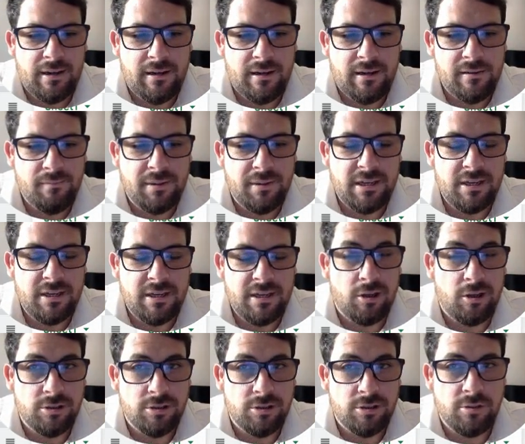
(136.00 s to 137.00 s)
but it
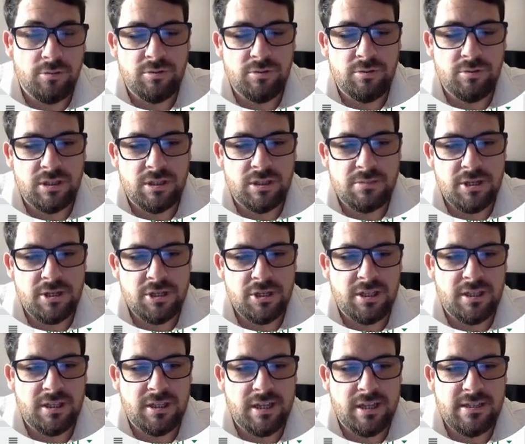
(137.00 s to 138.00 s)
also does
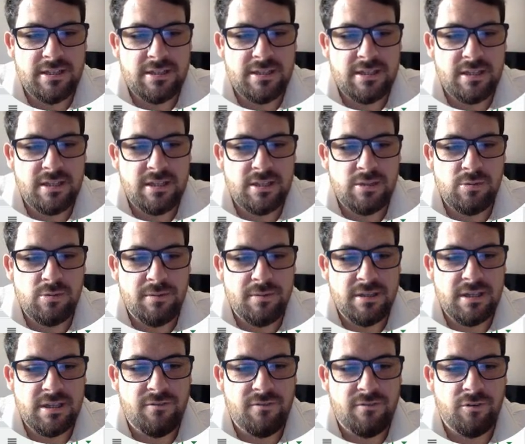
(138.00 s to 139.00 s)
mention that edits to this will be
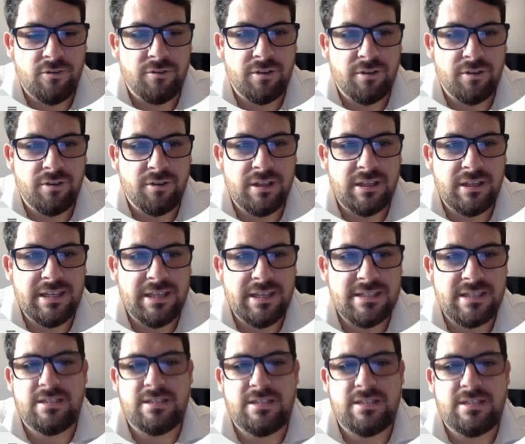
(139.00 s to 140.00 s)
saved over the
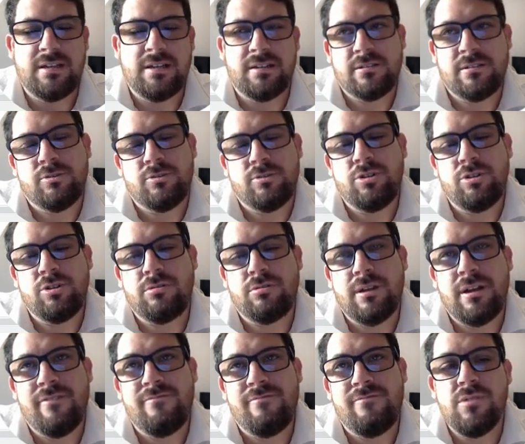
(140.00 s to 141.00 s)
existing custom. So you don't
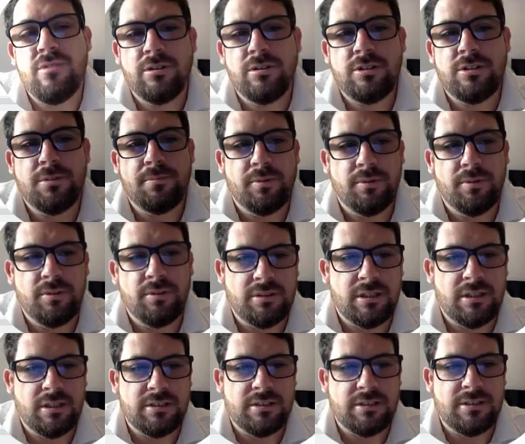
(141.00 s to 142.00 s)
have multiple
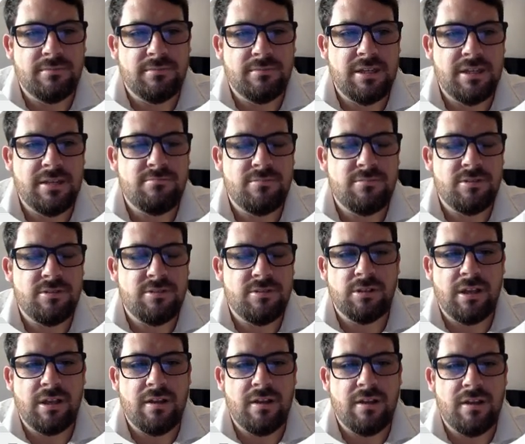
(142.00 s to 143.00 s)
custom themes. You
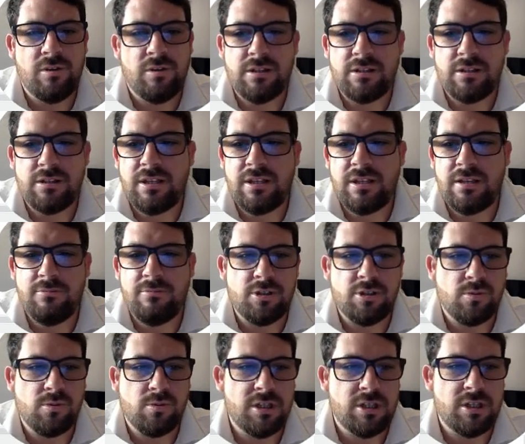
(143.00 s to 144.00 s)
only have one theme. You
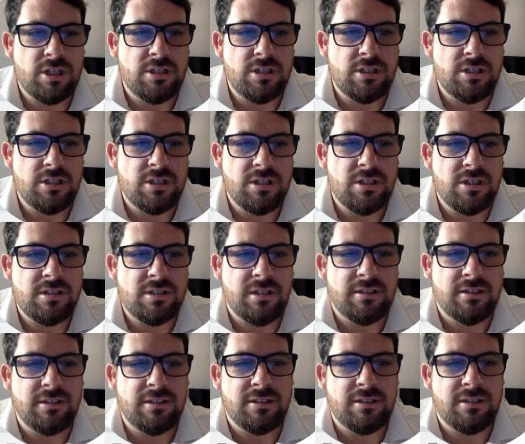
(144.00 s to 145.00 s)
just want to change this. Click
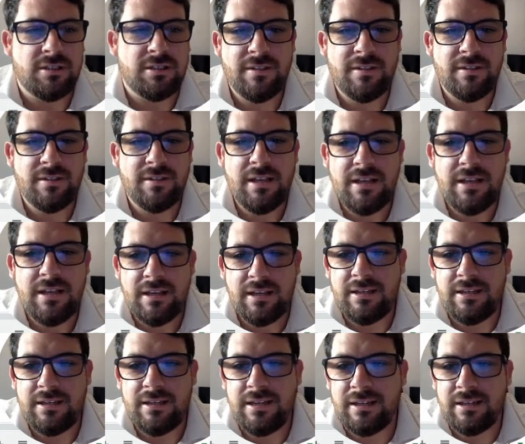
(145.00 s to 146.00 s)
done.
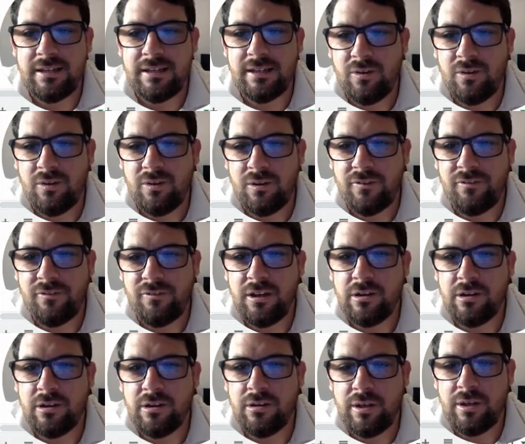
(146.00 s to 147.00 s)
And now if I
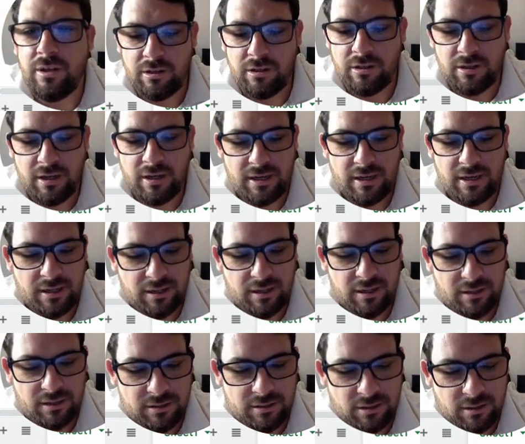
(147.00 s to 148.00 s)
go here and I
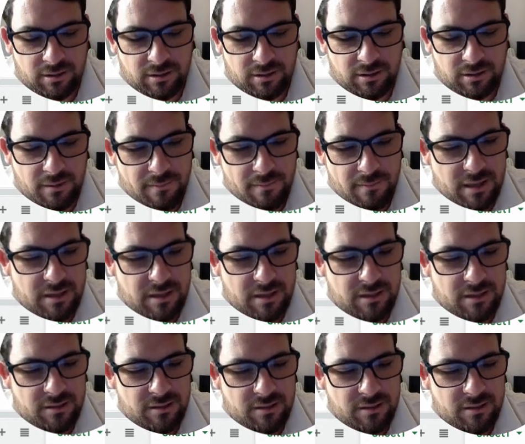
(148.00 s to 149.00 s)

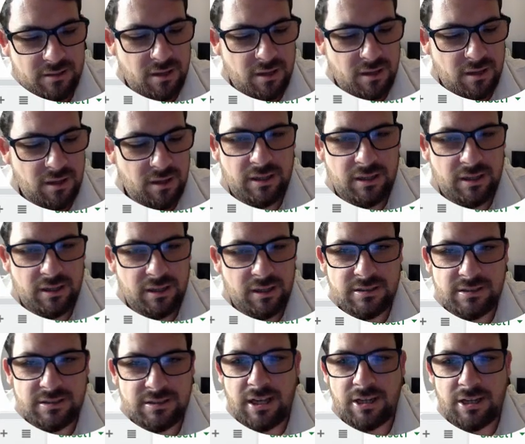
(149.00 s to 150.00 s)
command uh,
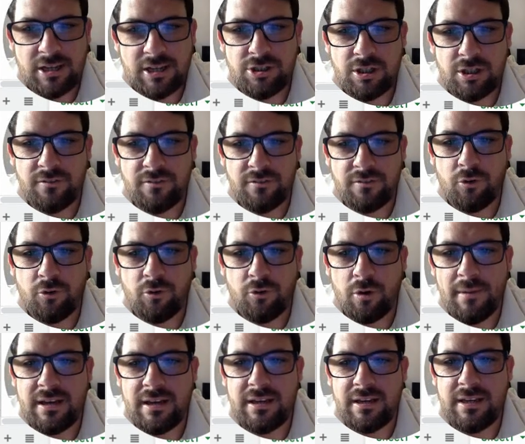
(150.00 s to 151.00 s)
slash to
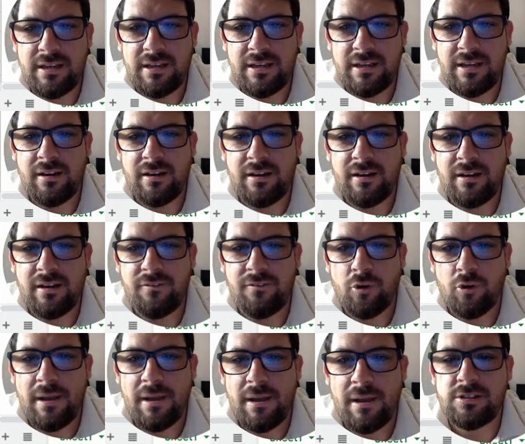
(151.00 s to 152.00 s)
unformat it, it
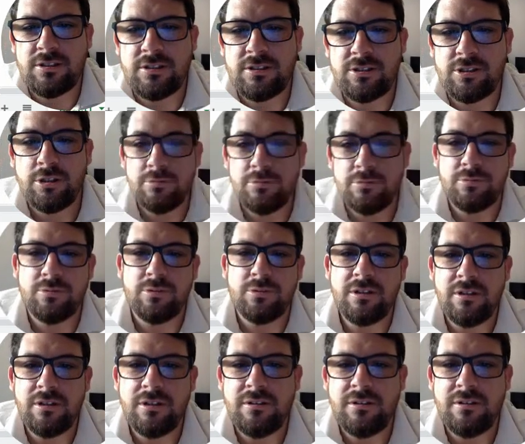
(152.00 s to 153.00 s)
unformats to
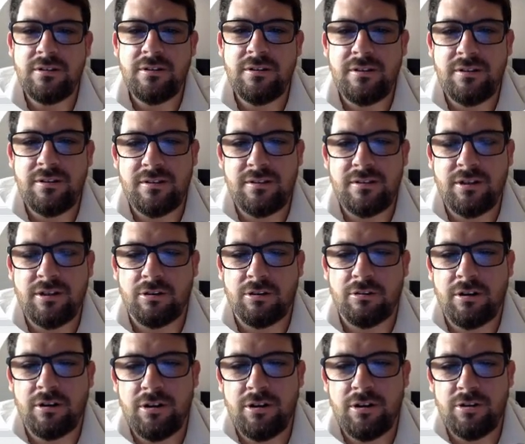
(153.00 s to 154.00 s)
the
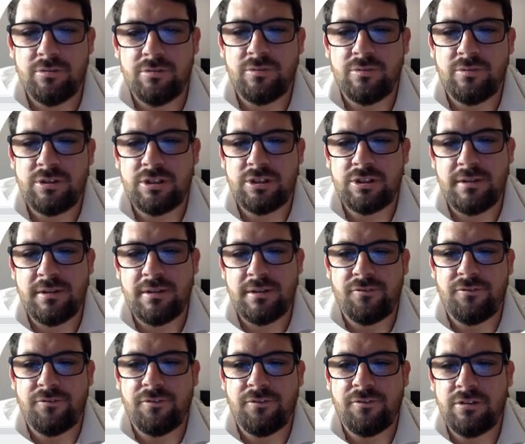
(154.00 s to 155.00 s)
Courier New, which is my
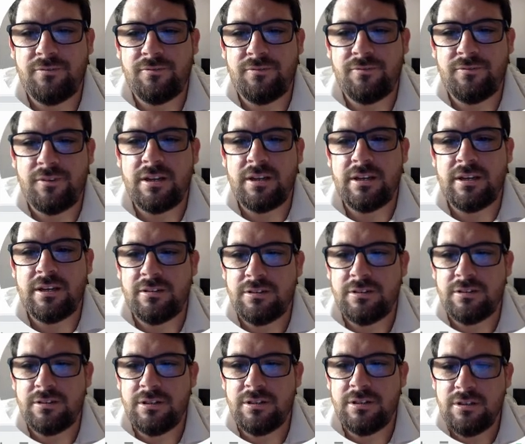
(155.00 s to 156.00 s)
default font now.
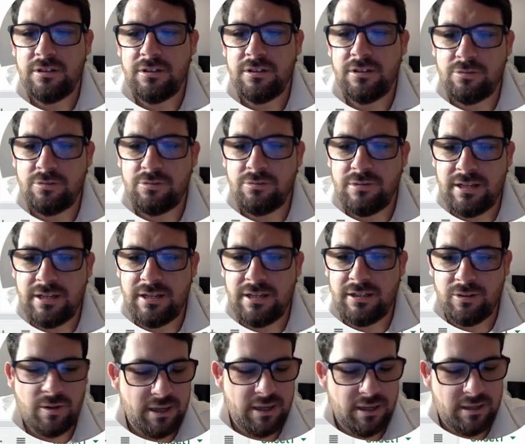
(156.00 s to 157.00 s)
So
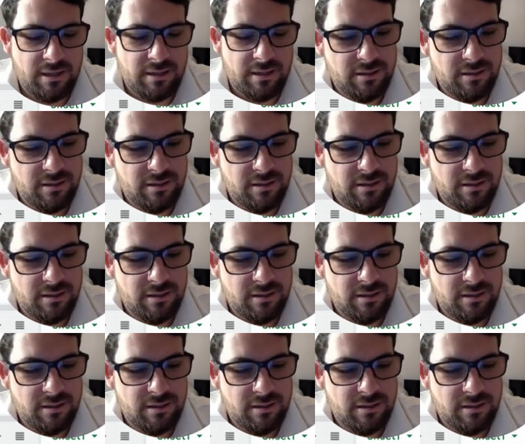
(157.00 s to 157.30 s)
now I